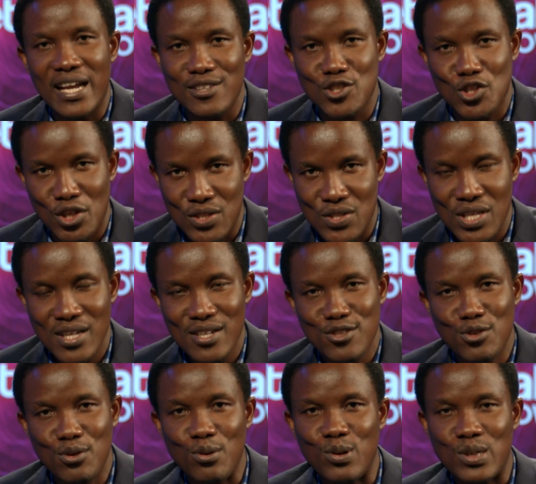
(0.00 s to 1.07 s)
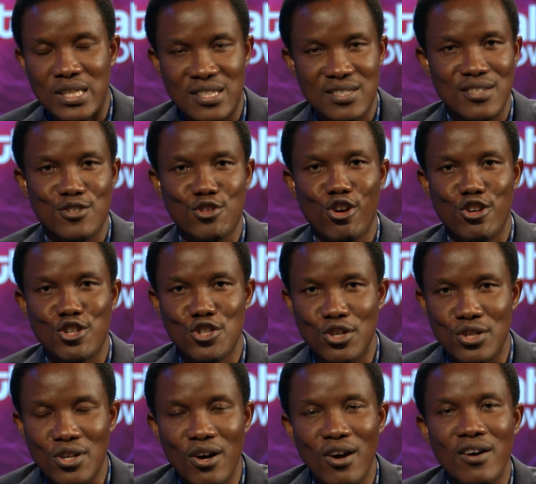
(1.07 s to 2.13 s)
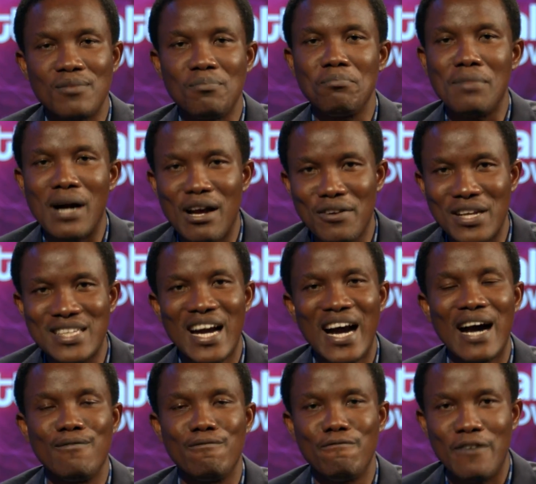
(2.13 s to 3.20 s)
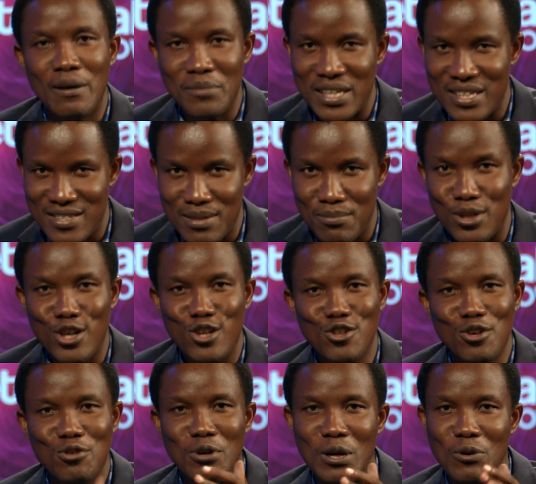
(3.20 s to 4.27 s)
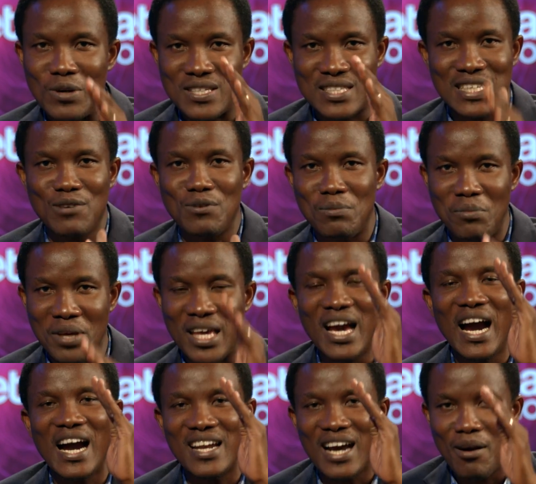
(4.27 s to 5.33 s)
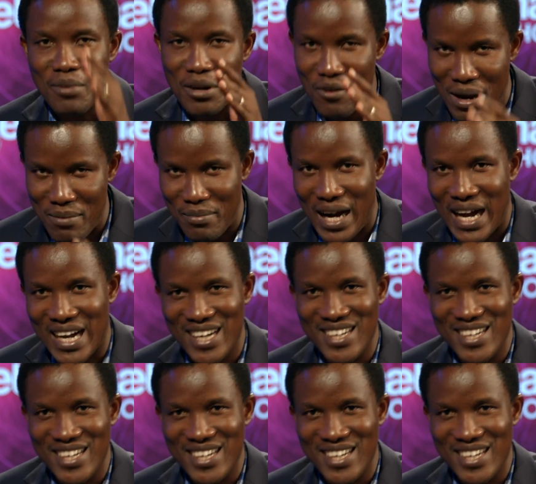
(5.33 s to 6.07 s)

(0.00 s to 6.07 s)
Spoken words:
thoughts to this discussion on marriage and feminism. Don't go away, stay with me, and I'll be right back.